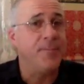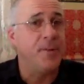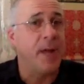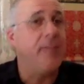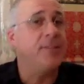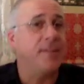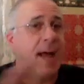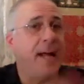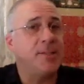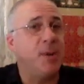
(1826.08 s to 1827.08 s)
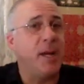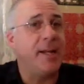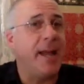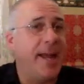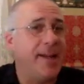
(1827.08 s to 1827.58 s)
Right. So that's
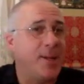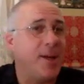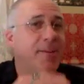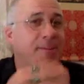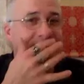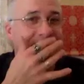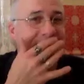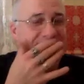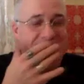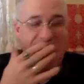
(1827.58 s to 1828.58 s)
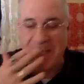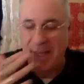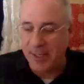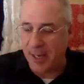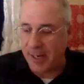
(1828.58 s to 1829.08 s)
what Anne Klein was asking
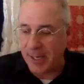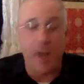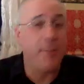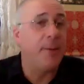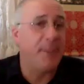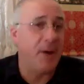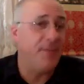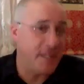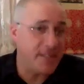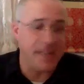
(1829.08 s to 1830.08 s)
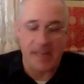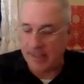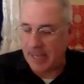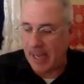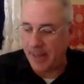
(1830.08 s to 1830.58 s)
the Dalai Lama about this
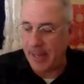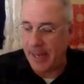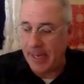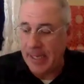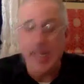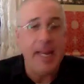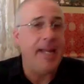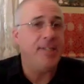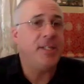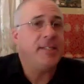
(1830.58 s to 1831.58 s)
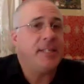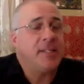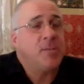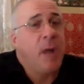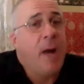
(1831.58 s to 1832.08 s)
exact thing. And she
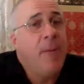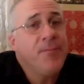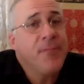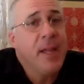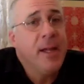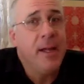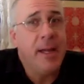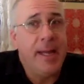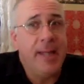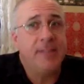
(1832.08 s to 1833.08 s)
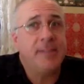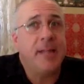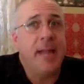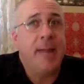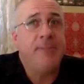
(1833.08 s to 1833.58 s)
says, well, is
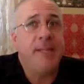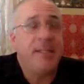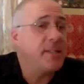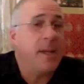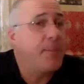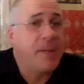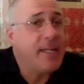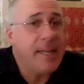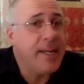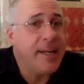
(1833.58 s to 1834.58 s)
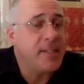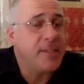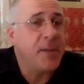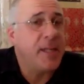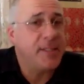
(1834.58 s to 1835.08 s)
emptiness completely
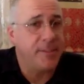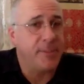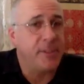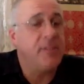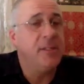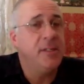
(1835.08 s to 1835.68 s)
inexpressible,